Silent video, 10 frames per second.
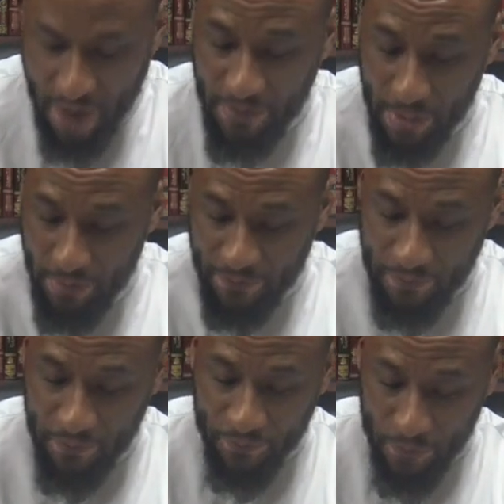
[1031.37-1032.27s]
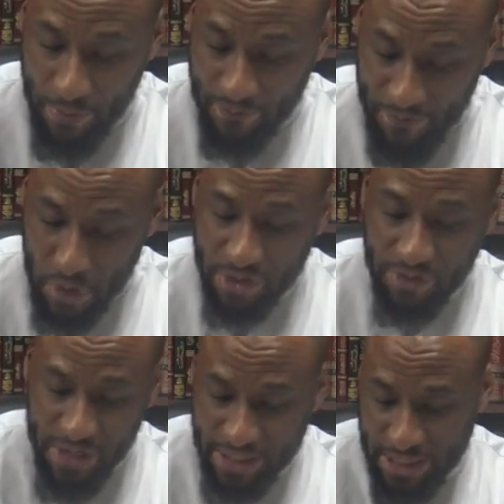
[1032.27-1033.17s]
From the, from the first
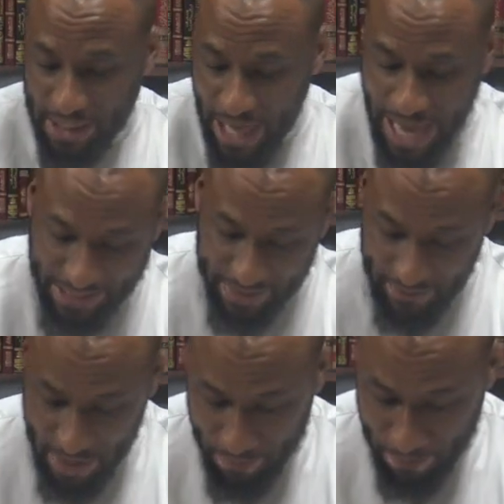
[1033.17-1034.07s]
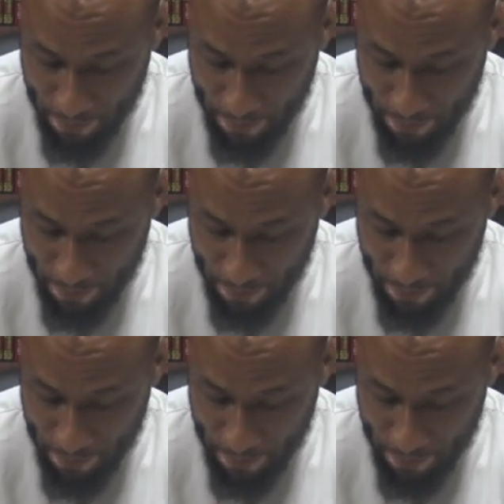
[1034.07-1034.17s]
of it to the last of it.